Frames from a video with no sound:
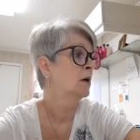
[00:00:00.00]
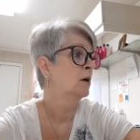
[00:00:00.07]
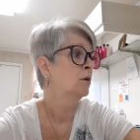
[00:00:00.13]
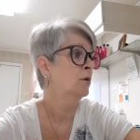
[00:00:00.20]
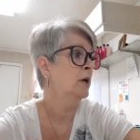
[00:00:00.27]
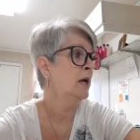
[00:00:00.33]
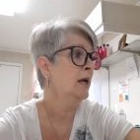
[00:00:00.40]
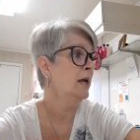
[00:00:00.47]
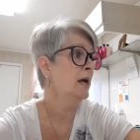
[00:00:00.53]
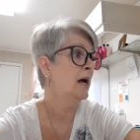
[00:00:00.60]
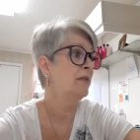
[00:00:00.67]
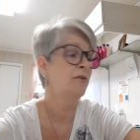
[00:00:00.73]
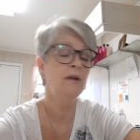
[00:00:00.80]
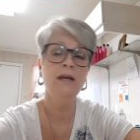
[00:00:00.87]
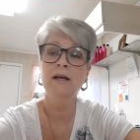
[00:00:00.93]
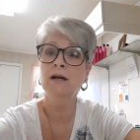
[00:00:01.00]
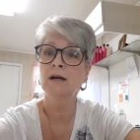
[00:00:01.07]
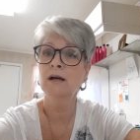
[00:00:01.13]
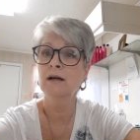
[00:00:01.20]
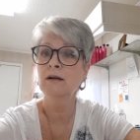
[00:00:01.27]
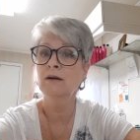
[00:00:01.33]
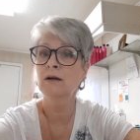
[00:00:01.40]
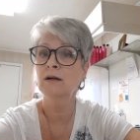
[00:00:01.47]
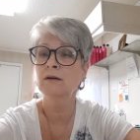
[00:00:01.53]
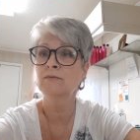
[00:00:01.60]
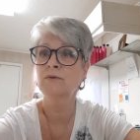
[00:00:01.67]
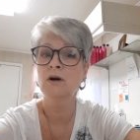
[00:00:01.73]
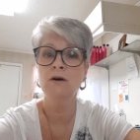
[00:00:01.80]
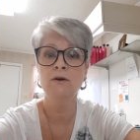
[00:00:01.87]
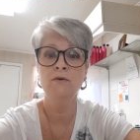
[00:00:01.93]
Okay, I think I've
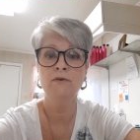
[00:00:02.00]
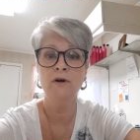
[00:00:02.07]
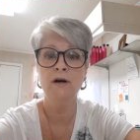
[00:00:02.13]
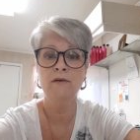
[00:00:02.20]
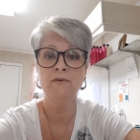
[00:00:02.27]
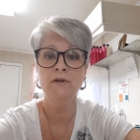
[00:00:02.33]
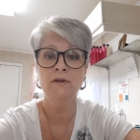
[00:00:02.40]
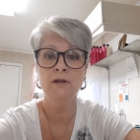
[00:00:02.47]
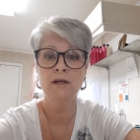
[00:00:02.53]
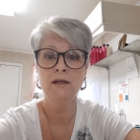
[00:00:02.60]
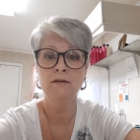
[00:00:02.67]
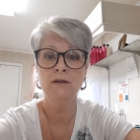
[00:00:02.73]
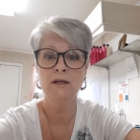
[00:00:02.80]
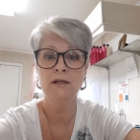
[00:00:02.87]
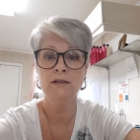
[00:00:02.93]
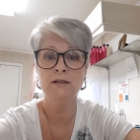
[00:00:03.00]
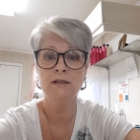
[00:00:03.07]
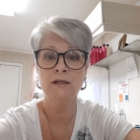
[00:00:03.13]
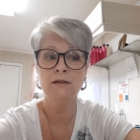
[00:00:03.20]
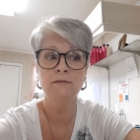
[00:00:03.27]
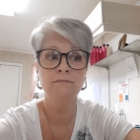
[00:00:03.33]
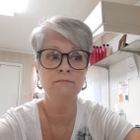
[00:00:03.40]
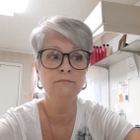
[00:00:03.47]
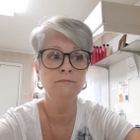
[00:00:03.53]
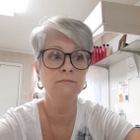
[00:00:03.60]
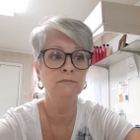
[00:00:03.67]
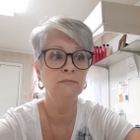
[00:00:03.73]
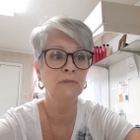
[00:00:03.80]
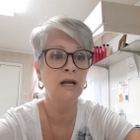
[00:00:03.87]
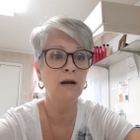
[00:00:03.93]
gone over everything
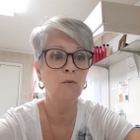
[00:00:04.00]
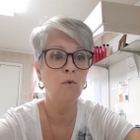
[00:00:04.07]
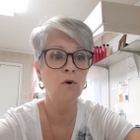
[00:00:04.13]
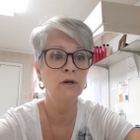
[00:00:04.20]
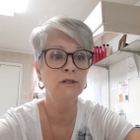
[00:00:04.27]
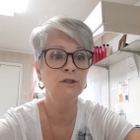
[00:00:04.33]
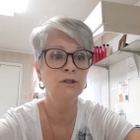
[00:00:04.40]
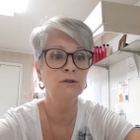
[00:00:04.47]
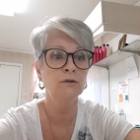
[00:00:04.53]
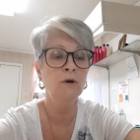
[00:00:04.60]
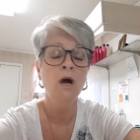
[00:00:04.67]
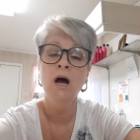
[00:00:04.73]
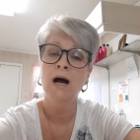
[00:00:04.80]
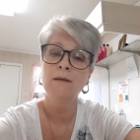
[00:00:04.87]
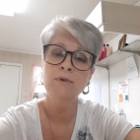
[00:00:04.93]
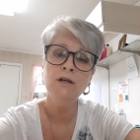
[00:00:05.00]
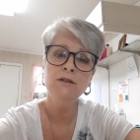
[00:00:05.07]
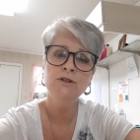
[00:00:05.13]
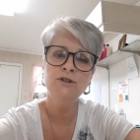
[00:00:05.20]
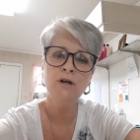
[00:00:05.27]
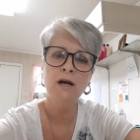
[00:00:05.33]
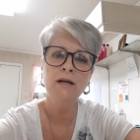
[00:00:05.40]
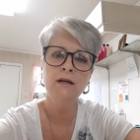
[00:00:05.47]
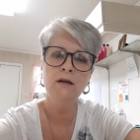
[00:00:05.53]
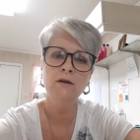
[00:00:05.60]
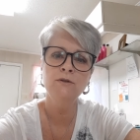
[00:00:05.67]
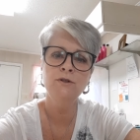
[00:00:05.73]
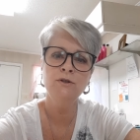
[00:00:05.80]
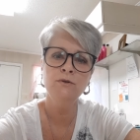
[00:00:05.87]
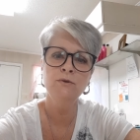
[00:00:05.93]
that I wanted to. I'm going to try to go
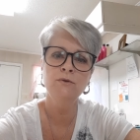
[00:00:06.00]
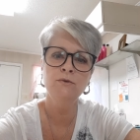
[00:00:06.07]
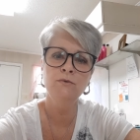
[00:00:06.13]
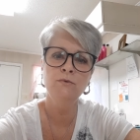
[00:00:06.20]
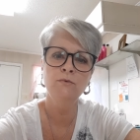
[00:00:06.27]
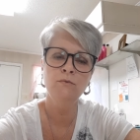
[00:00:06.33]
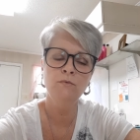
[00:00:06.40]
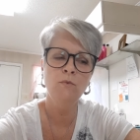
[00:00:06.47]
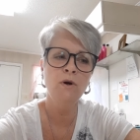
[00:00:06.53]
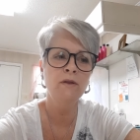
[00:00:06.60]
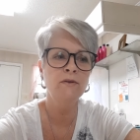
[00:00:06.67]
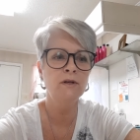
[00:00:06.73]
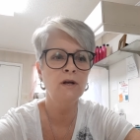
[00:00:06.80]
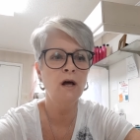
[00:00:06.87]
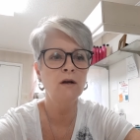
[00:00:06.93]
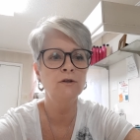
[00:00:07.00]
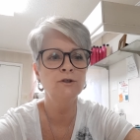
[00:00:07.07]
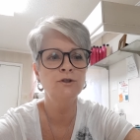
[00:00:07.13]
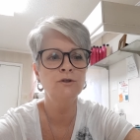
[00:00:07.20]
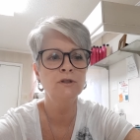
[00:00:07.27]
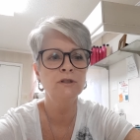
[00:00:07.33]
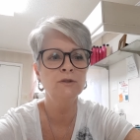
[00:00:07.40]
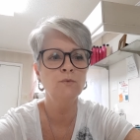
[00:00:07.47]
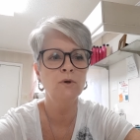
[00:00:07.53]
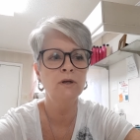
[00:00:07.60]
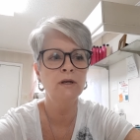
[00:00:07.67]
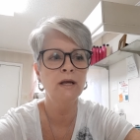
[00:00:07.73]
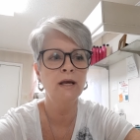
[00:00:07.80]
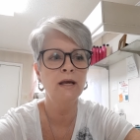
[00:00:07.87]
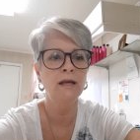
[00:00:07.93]
to one of the Dollar Trees one
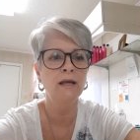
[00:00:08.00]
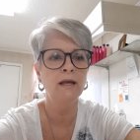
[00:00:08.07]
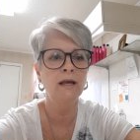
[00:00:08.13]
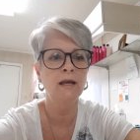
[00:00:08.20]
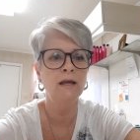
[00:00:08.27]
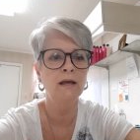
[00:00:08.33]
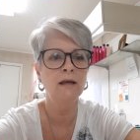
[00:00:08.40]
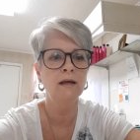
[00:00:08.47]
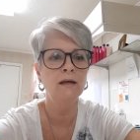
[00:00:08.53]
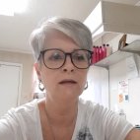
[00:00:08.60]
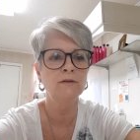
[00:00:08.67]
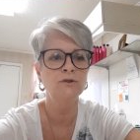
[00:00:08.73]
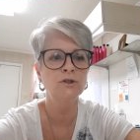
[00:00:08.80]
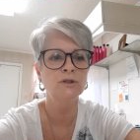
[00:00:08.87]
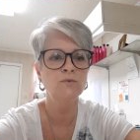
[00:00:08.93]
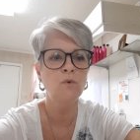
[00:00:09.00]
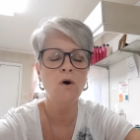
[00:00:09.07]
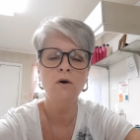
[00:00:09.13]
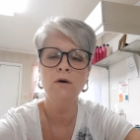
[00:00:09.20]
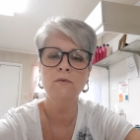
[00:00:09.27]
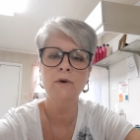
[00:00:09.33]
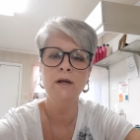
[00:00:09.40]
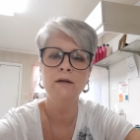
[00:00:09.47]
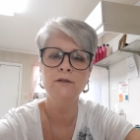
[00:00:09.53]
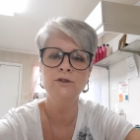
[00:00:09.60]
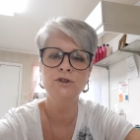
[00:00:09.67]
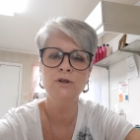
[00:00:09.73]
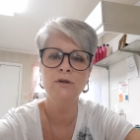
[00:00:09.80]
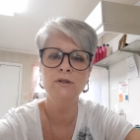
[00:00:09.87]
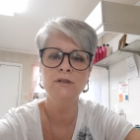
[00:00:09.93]
day and just walk around and
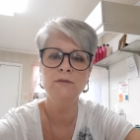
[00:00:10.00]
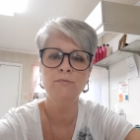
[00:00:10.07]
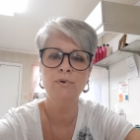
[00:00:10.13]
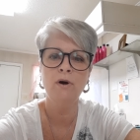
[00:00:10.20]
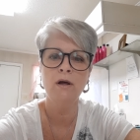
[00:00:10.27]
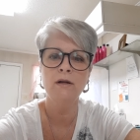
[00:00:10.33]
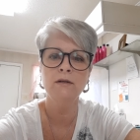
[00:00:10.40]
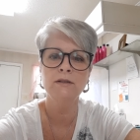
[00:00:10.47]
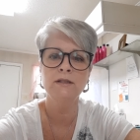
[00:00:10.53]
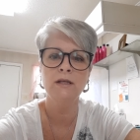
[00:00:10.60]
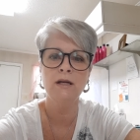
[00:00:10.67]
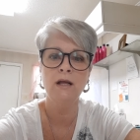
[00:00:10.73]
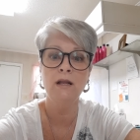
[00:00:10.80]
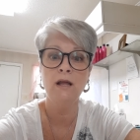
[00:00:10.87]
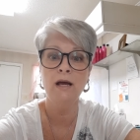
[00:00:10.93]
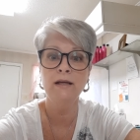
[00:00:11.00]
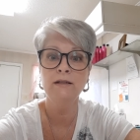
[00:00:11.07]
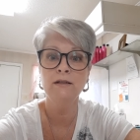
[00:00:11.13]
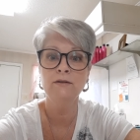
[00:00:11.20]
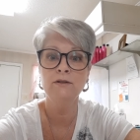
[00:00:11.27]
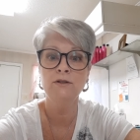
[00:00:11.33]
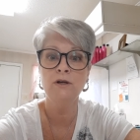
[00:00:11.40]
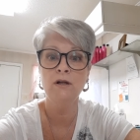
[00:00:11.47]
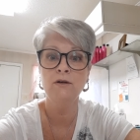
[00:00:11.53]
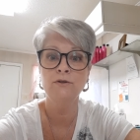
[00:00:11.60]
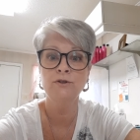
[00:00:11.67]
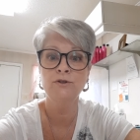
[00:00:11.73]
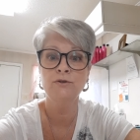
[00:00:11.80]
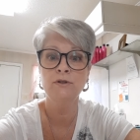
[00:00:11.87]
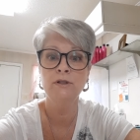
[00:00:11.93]
show you some products that I like in the Dollar
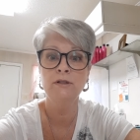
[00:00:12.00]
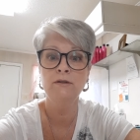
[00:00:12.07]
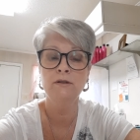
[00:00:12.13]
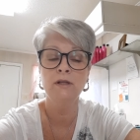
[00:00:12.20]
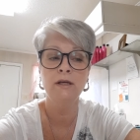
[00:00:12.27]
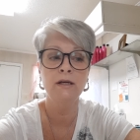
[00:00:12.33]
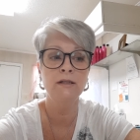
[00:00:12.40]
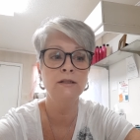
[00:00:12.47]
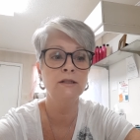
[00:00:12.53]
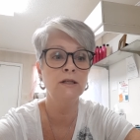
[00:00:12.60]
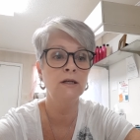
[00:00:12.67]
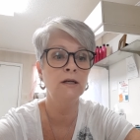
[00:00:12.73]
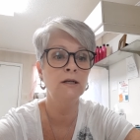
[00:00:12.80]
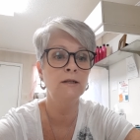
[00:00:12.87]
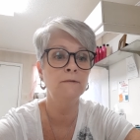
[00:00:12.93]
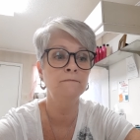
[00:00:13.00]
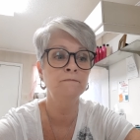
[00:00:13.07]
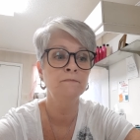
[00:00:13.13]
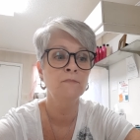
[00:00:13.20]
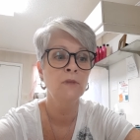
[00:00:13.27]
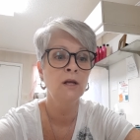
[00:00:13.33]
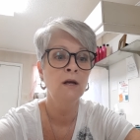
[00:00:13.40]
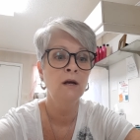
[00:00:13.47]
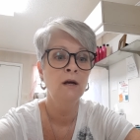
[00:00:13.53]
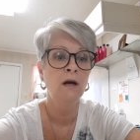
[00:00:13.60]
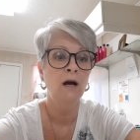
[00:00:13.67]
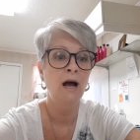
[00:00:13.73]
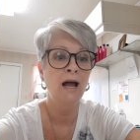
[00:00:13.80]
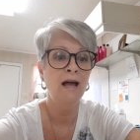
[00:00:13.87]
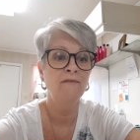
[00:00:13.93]
Tree that
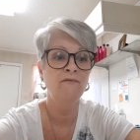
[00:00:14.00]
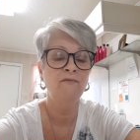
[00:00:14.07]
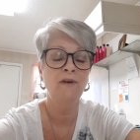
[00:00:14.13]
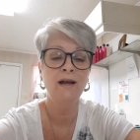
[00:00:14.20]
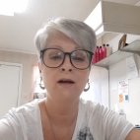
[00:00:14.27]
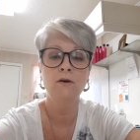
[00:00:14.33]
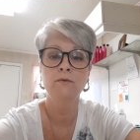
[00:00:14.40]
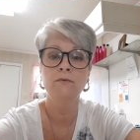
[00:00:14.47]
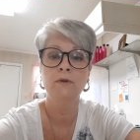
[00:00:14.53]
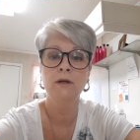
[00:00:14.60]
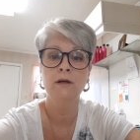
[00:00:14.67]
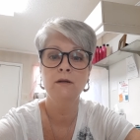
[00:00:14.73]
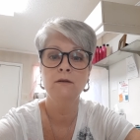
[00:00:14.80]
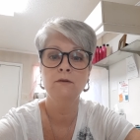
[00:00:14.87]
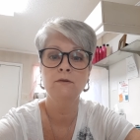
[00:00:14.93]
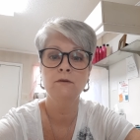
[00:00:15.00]
I have found that